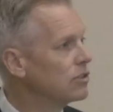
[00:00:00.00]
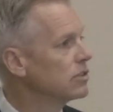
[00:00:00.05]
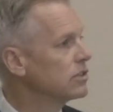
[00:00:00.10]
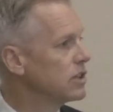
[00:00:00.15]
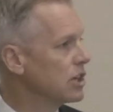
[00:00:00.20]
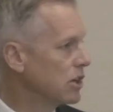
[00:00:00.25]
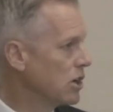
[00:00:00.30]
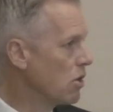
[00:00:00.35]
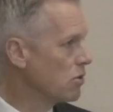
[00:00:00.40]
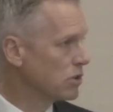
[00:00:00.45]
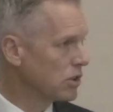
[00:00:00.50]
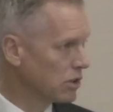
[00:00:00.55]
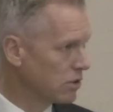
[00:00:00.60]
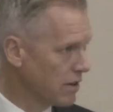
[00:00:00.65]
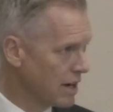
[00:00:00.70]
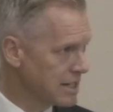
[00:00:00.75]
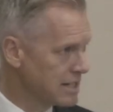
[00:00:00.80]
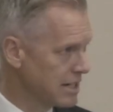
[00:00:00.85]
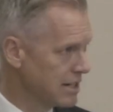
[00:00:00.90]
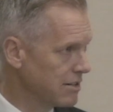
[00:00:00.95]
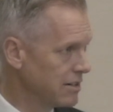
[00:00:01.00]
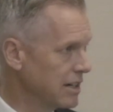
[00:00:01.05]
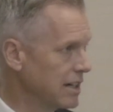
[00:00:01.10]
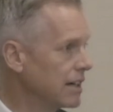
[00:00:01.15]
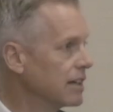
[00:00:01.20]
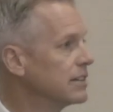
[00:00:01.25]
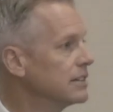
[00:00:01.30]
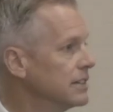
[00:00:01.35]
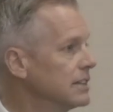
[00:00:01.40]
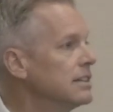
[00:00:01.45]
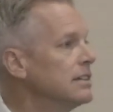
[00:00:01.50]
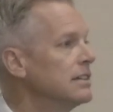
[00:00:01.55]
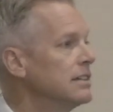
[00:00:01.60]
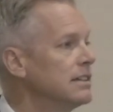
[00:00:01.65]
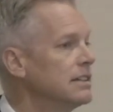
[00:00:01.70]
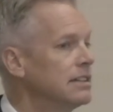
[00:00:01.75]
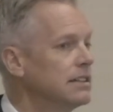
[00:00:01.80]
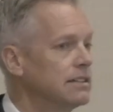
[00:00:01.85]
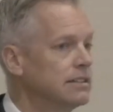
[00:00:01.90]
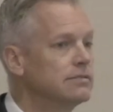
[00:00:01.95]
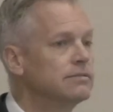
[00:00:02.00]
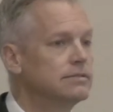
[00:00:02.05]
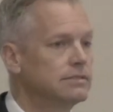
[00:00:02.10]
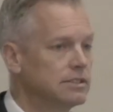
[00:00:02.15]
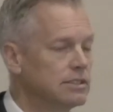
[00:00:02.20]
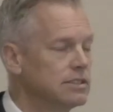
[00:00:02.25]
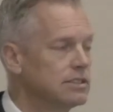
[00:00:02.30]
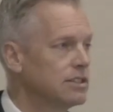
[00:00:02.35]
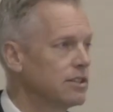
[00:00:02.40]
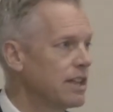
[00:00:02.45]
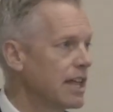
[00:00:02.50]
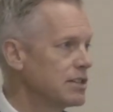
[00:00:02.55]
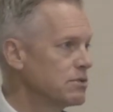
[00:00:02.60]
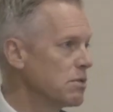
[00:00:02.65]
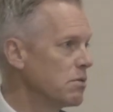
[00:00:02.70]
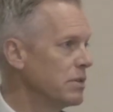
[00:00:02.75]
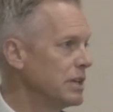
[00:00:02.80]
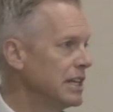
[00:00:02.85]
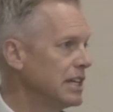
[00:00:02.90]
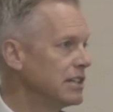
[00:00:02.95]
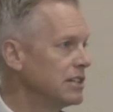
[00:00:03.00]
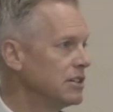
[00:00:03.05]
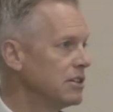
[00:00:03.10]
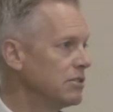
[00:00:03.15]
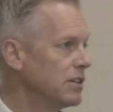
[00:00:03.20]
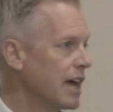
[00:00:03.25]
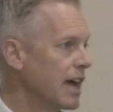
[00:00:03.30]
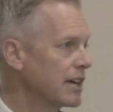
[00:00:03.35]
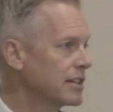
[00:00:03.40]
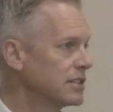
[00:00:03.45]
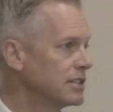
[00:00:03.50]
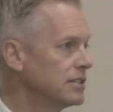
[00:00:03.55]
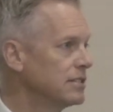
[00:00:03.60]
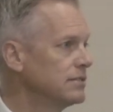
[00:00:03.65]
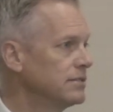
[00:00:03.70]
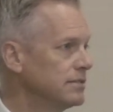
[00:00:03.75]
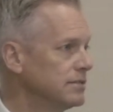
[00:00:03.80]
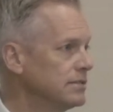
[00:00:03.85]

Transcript: the Kocher criteria. And so that's what we need to do next.